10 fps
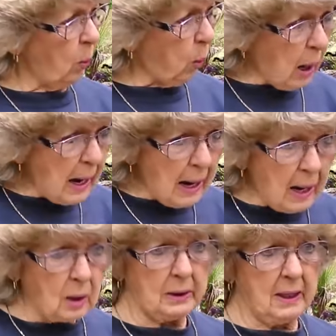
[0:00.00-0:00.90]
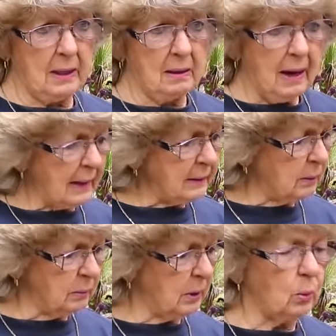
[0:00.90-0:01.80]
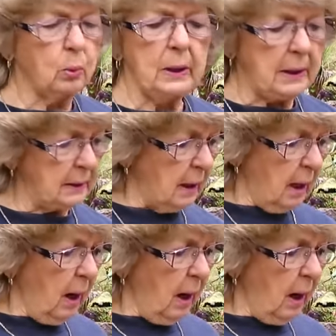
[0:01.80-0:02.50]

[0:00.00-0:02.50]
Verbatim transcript: while now. I don't know when.